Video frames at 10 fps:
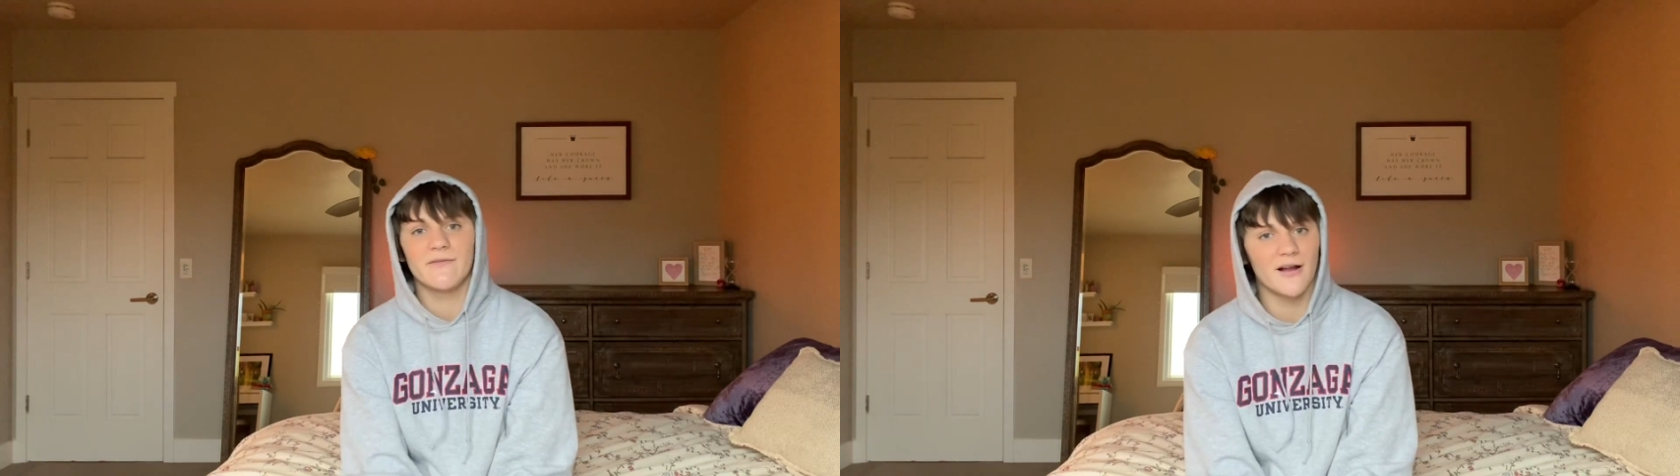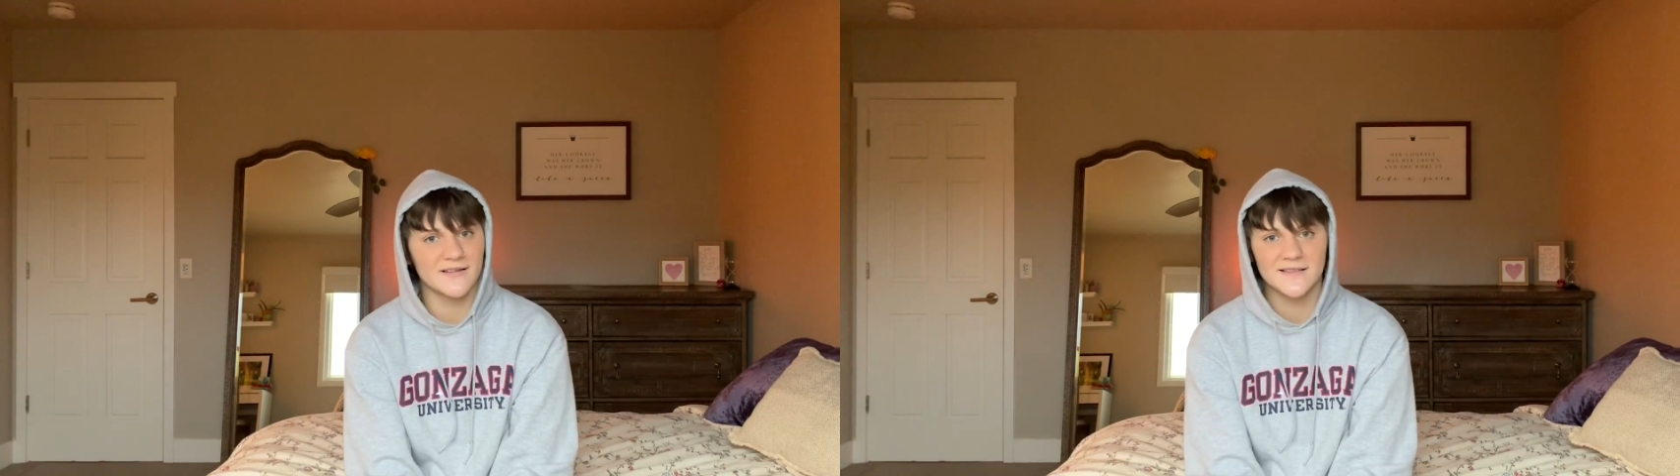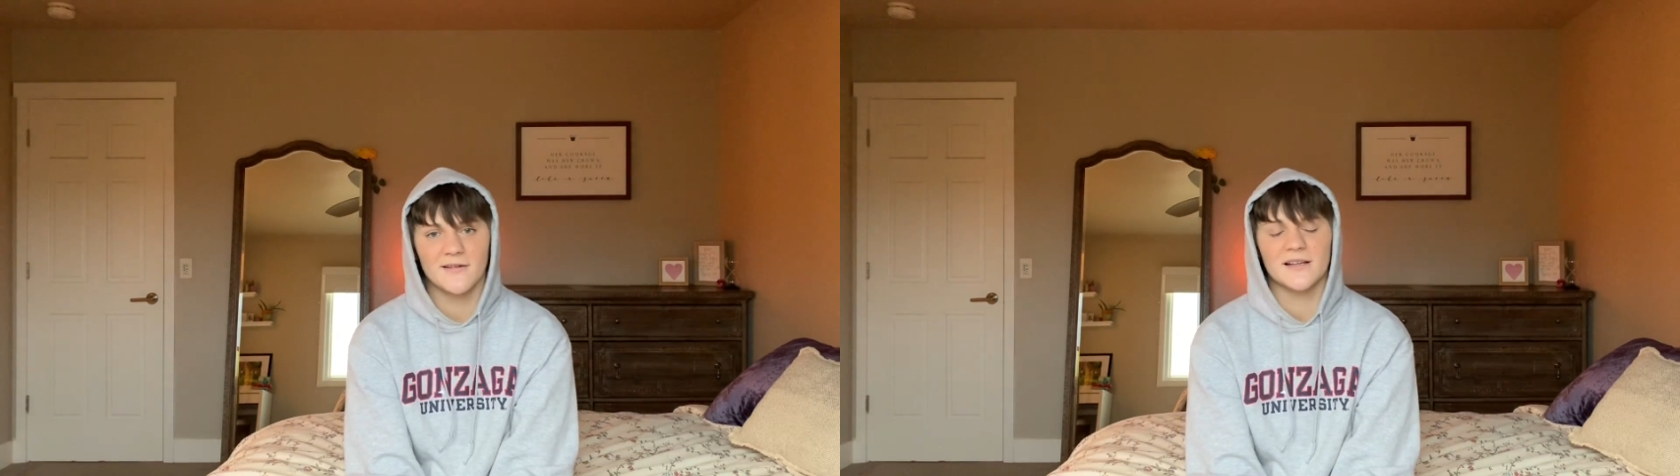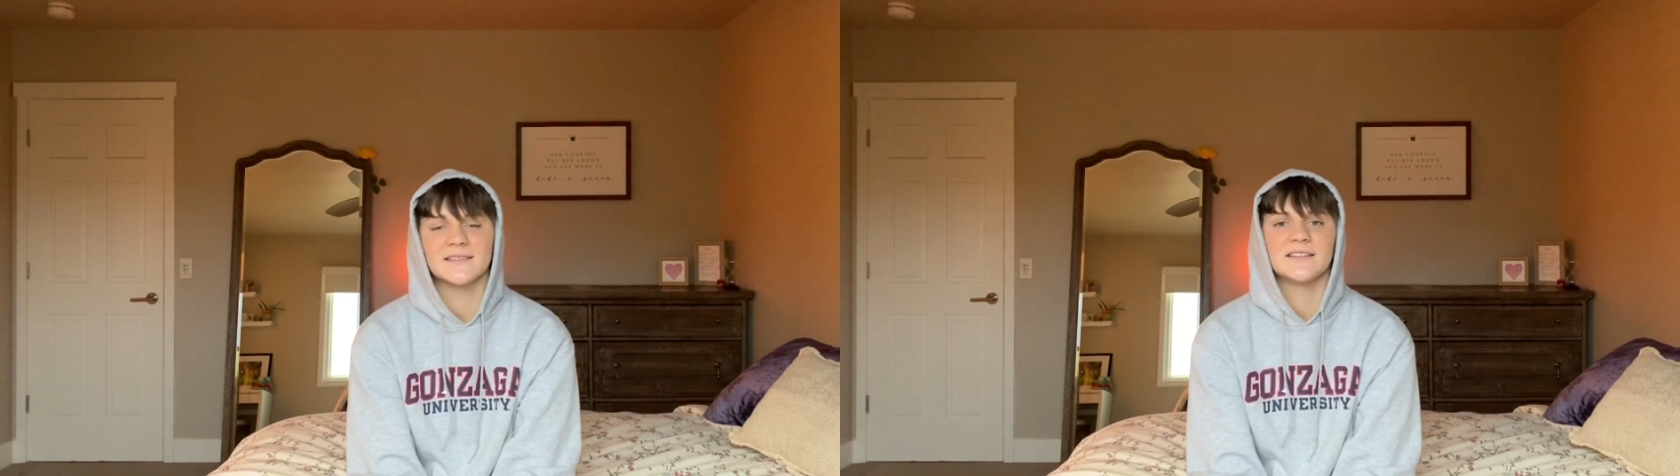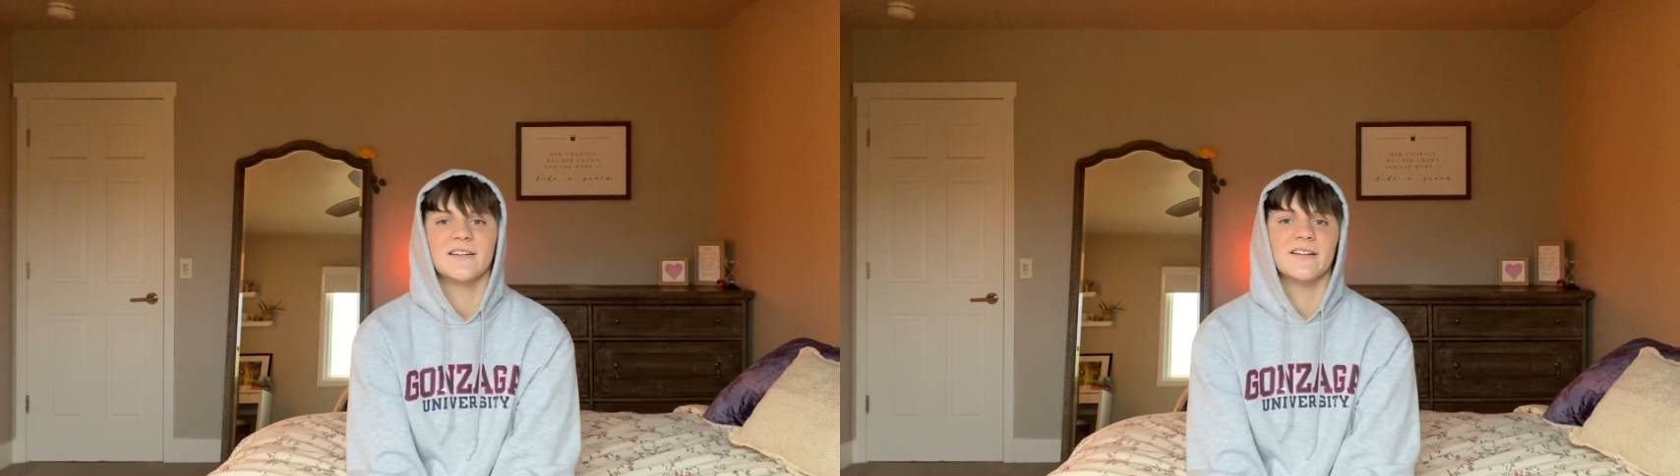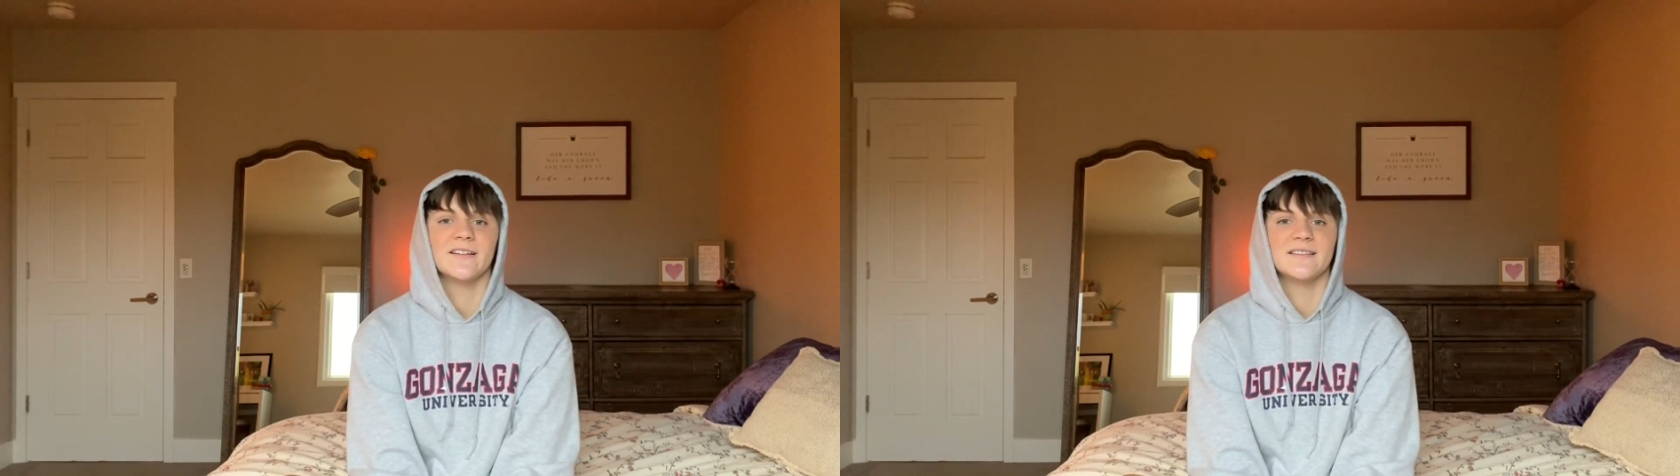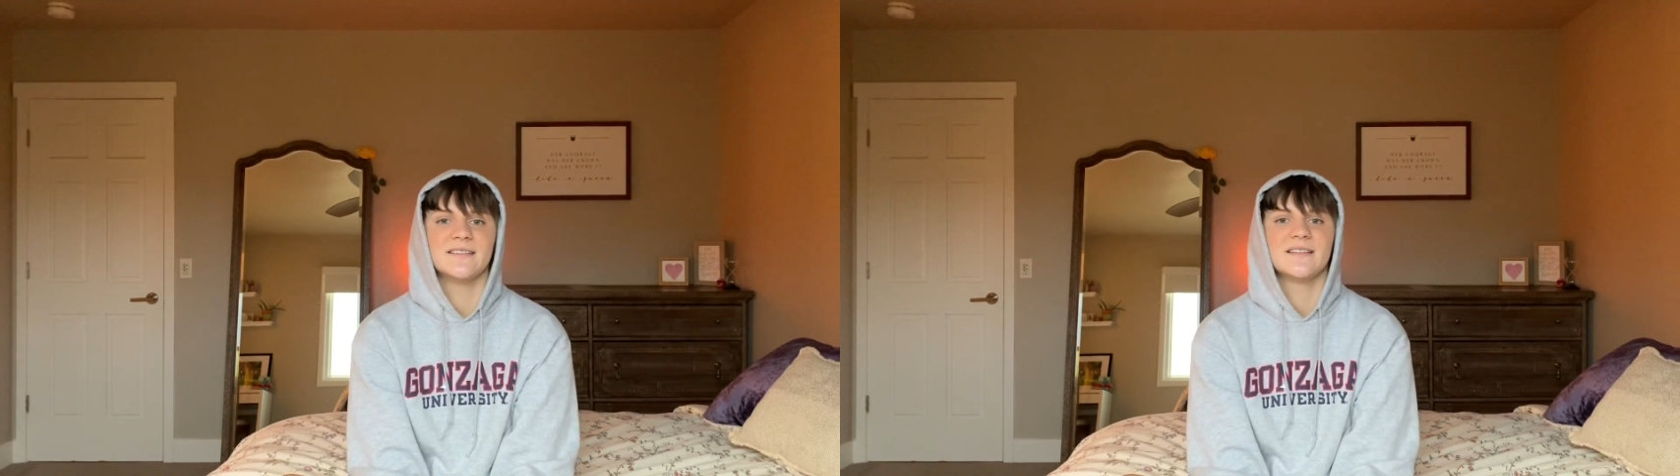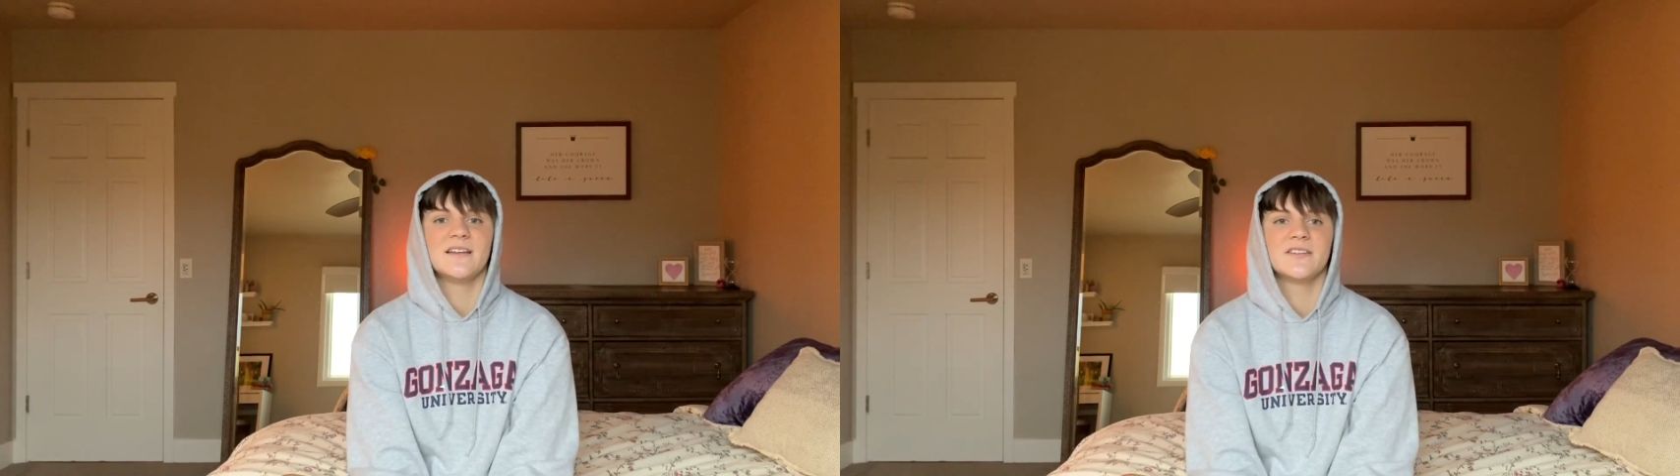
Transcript: Rocks concerts,